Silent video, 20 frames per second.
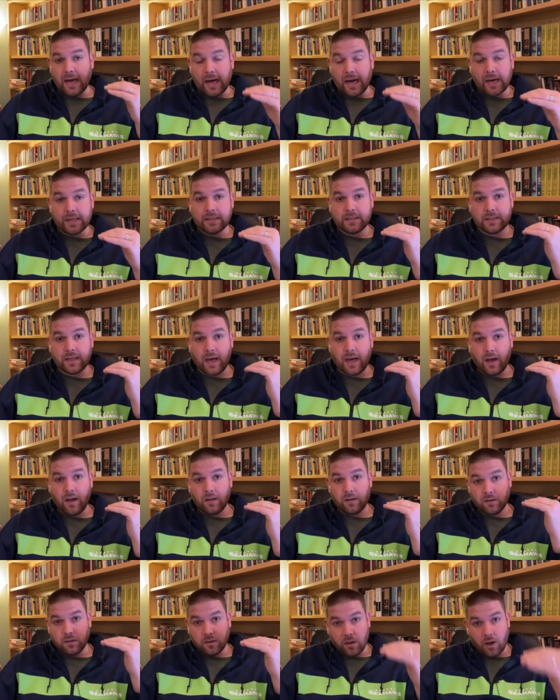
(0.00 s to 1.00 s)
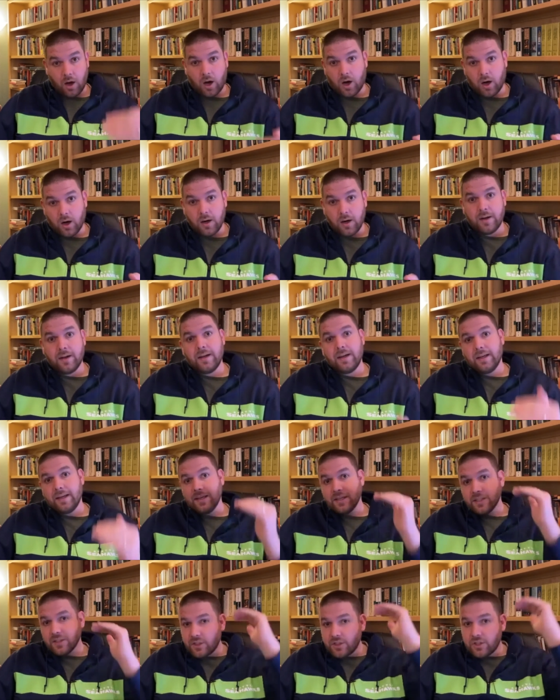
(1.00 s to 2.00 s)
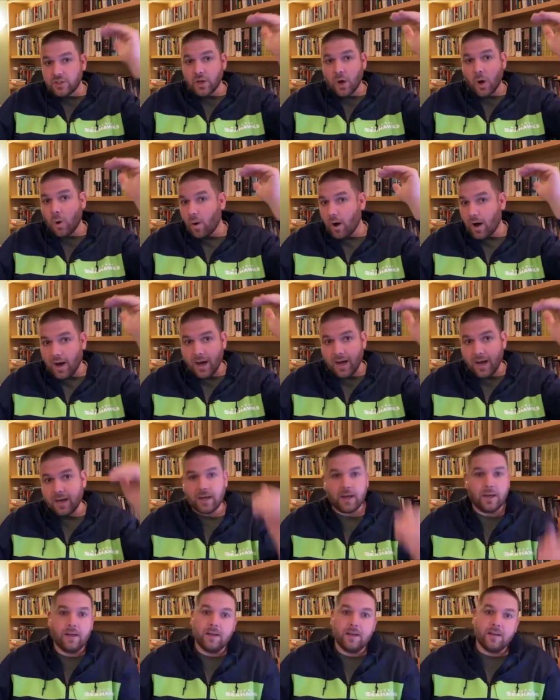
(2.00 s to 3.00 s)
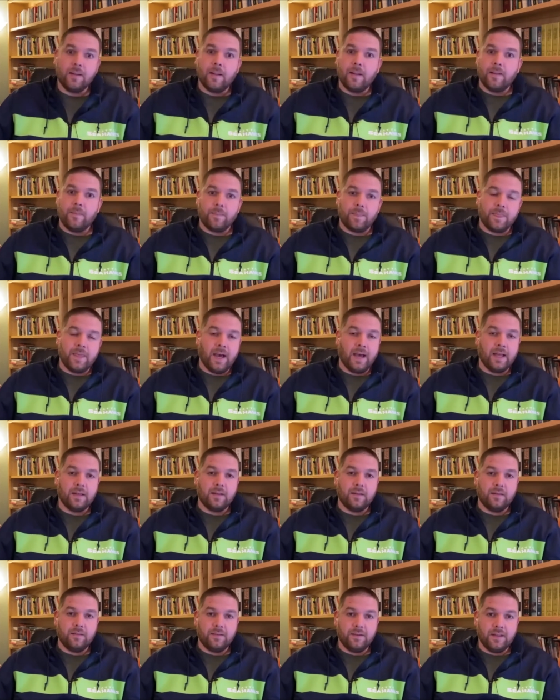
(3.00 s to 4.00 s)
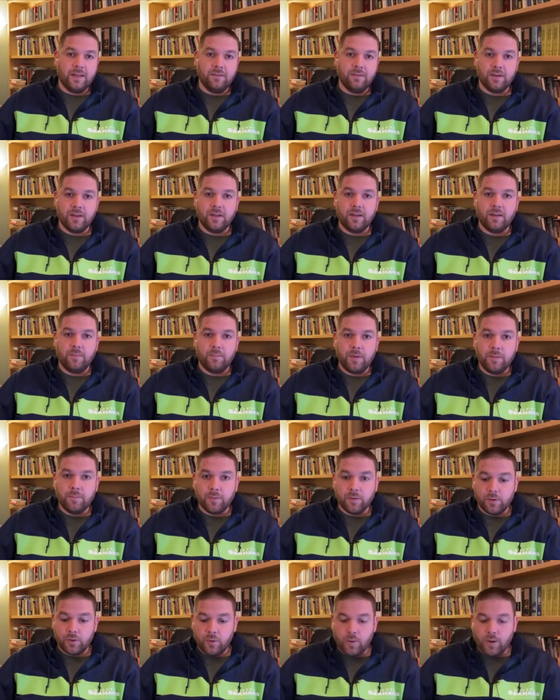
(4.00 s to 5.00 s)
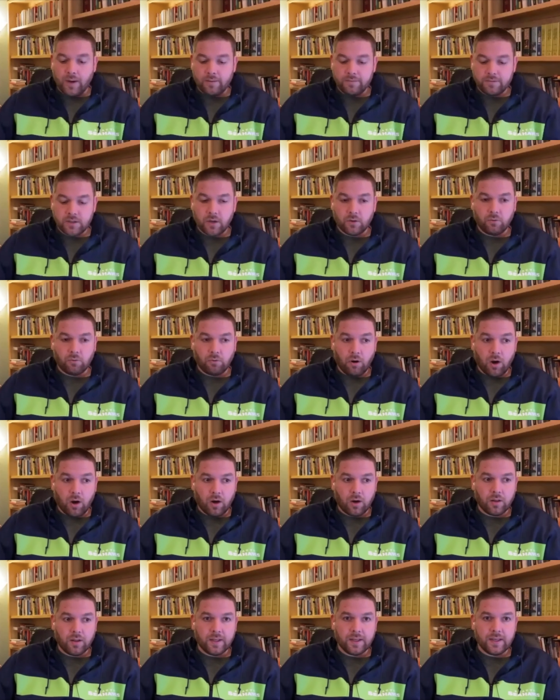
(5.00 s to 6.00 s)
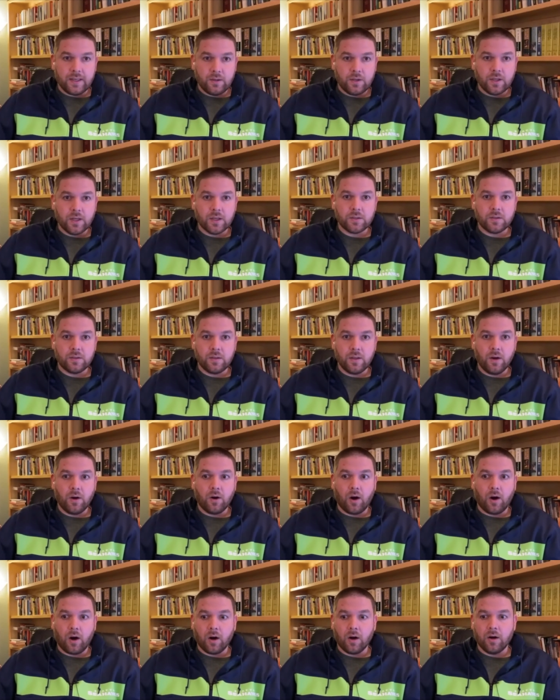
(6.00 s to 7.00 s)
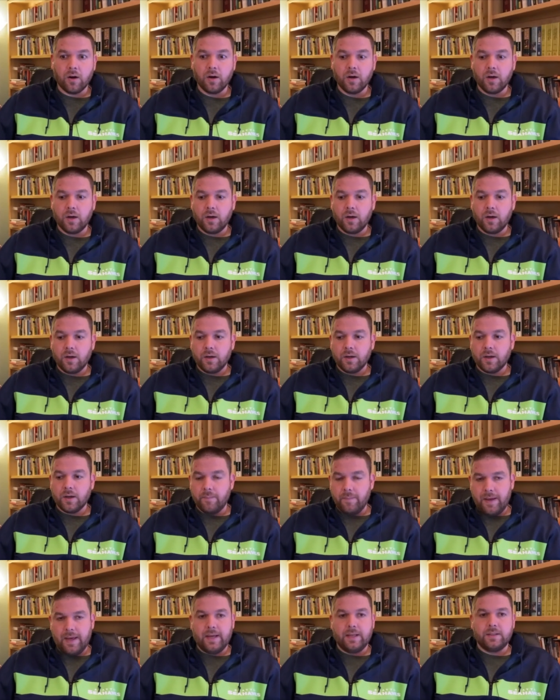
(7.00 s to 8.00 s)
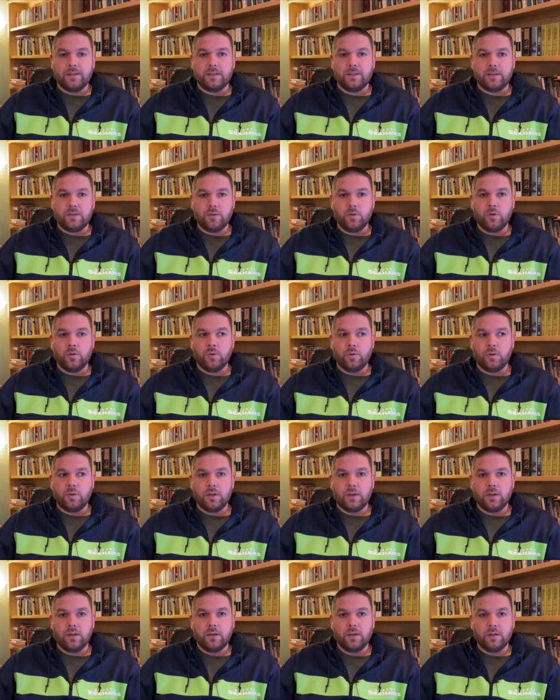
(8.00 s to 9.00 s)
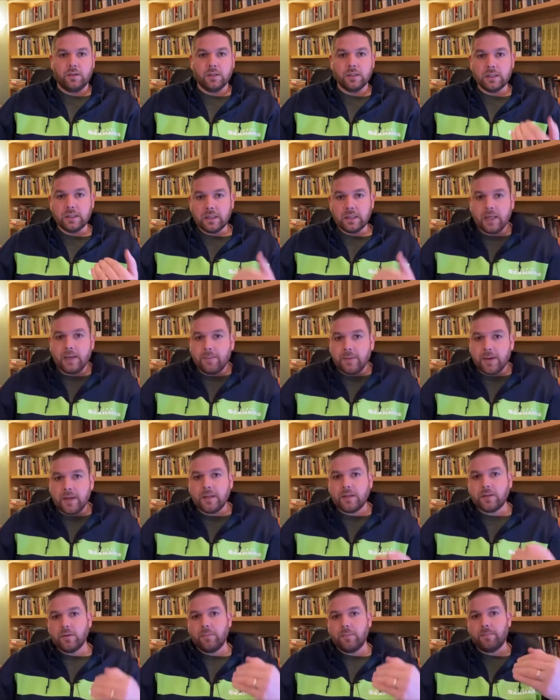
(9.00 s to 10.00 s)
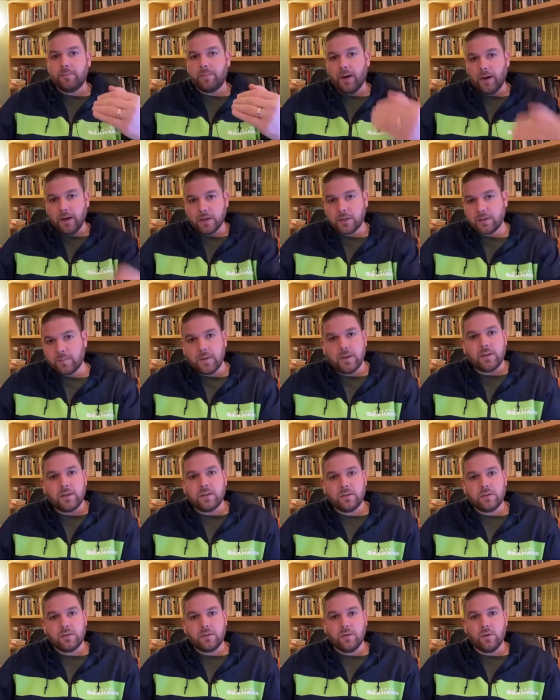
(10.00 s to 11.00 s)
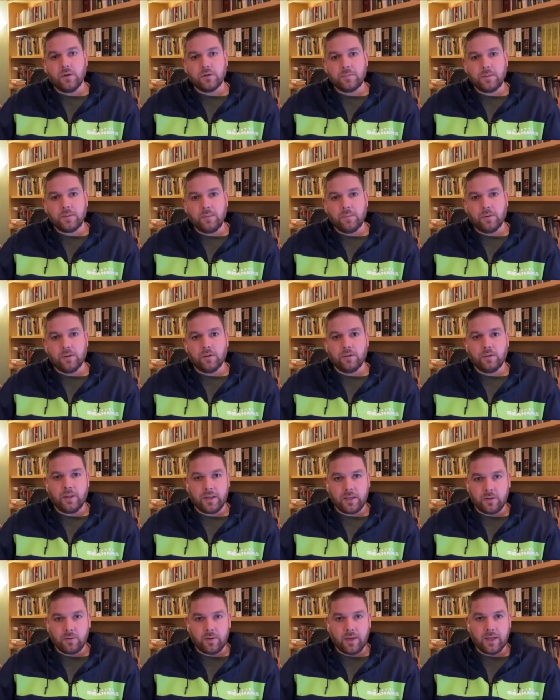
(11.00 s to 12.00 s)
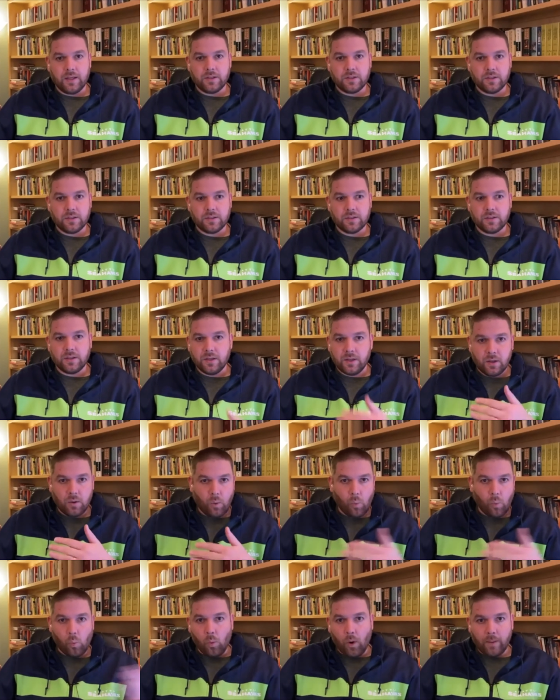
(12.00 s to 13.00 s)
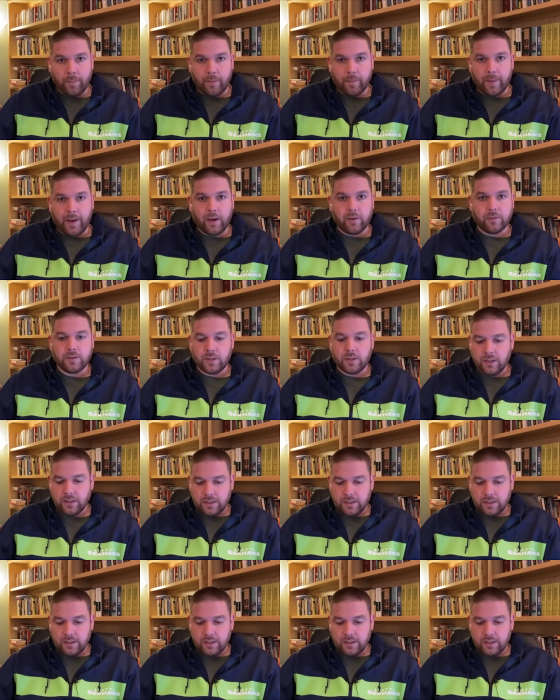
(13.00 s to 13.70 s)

God's law is so high that even people who have done wrong, like he does, there are commands to limit punishment to those people. Like you can't just wipe them out.